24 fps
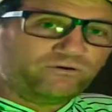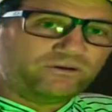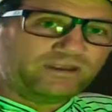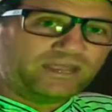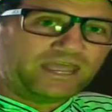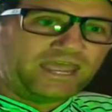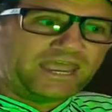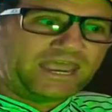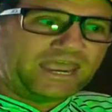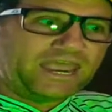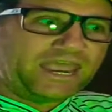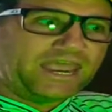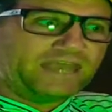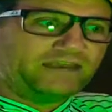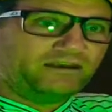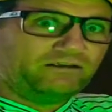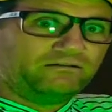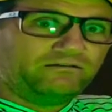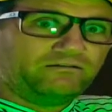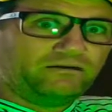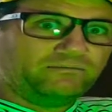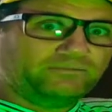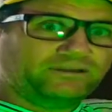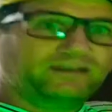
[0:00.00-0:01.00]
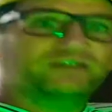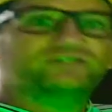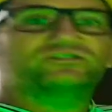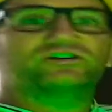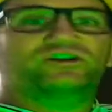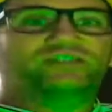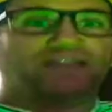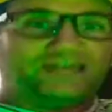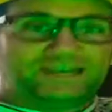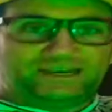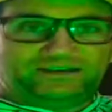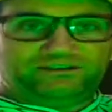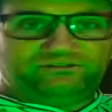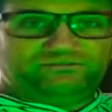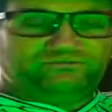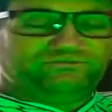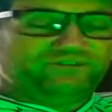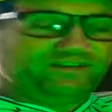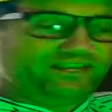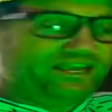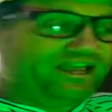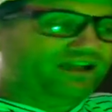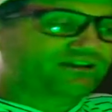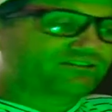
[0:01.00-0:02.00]
and I'm gonna turn that into a
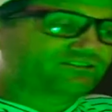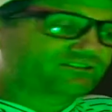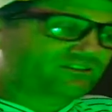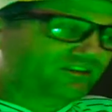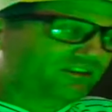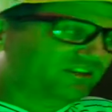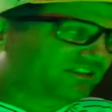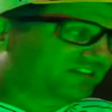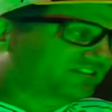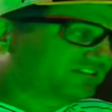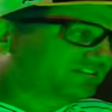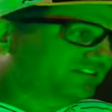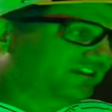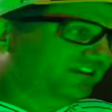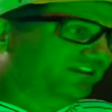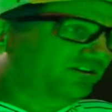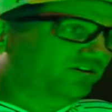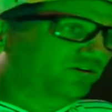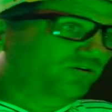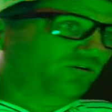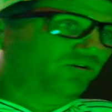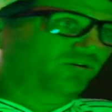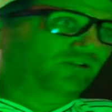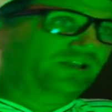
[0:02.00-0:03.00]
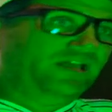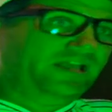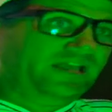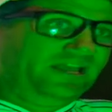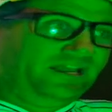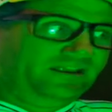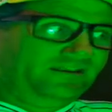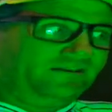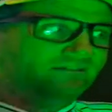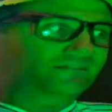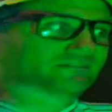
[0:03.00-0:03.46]
video so you can see it all and